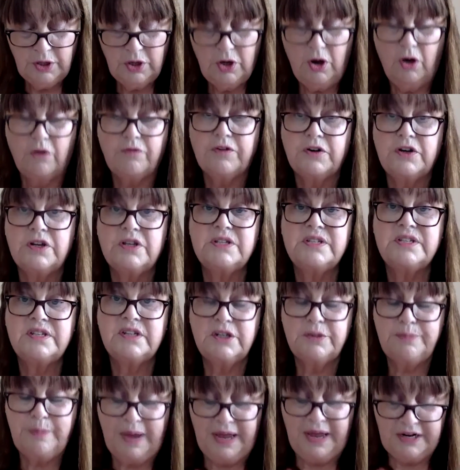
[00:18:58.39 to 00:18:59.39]
governance
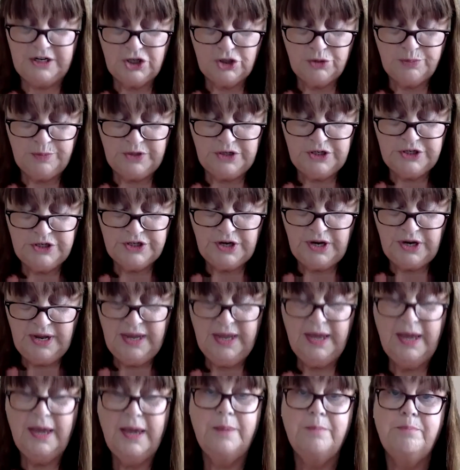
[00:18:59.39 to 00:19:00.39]
and management,
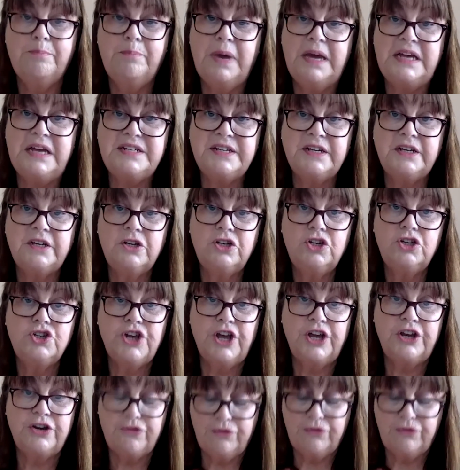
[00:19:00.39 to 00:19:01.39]
embedding gender